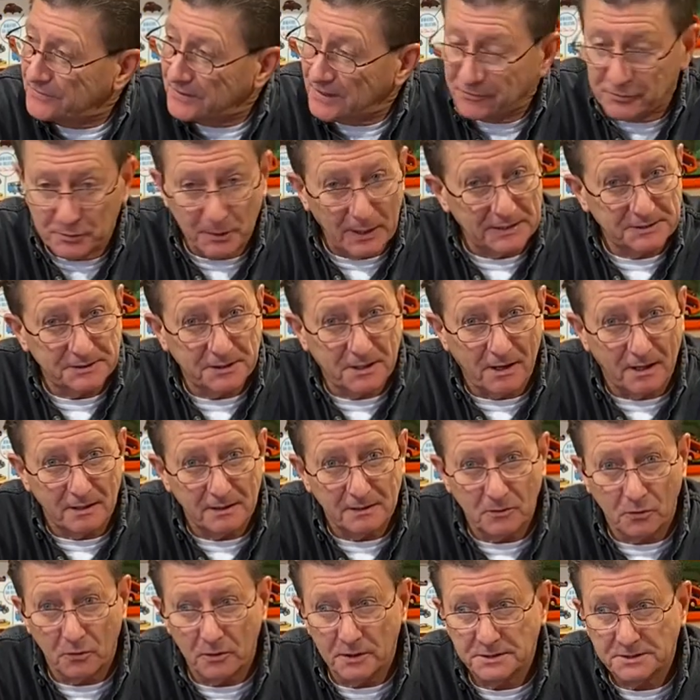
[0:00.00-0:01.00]
if you like to color
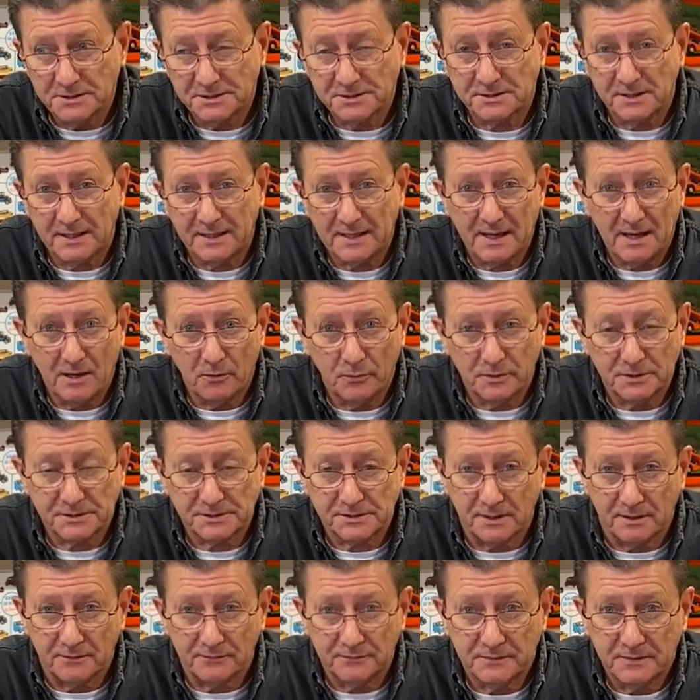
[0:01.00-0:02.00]
or you just like Hot Wheels
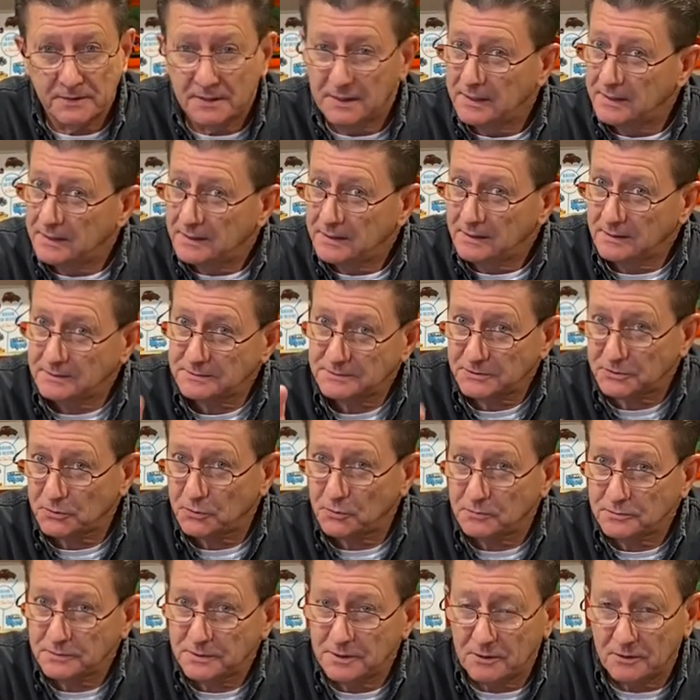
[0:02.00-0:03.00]
stuff.
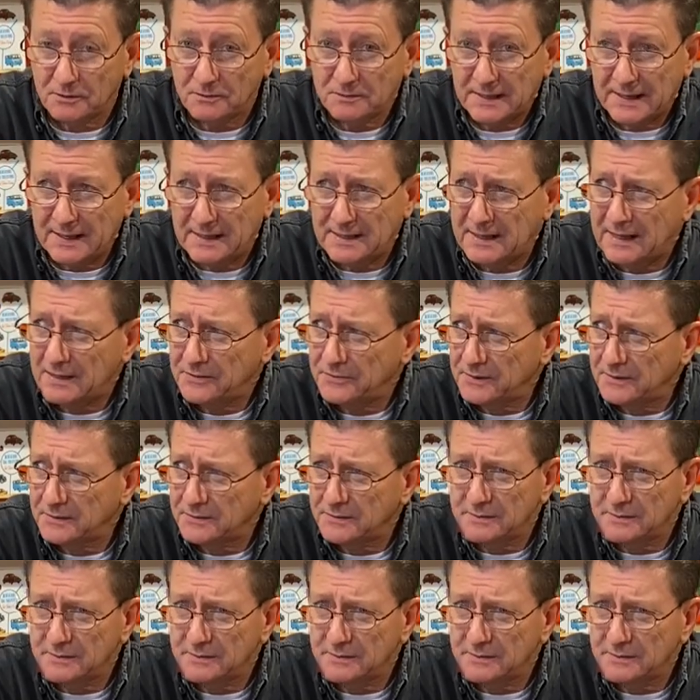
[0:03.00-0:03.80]
So, you know, and I think